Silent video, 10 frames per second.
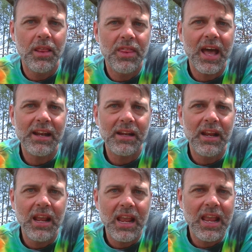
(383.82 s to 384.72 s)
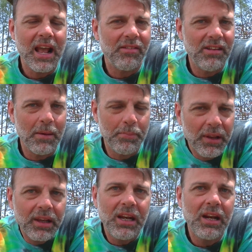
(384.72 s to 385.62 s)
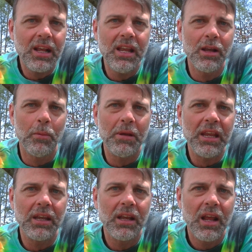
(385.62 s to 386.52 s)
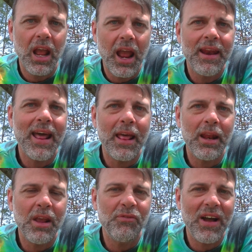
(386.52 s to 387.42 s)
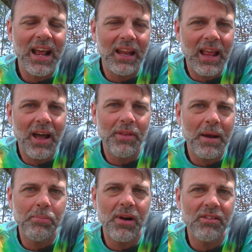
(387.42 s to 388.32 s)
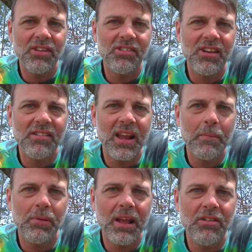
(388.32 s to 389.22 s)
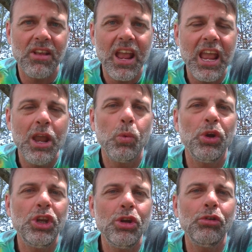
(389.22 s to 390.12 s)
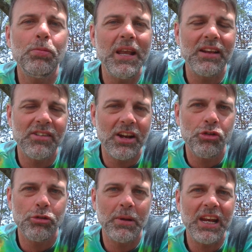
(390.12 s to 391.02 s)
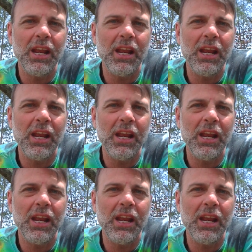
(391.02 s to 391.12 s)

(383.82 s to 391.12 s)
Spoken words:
that he has the ability to heal me, and that if I allow that process to take place, he will use me as an instrument.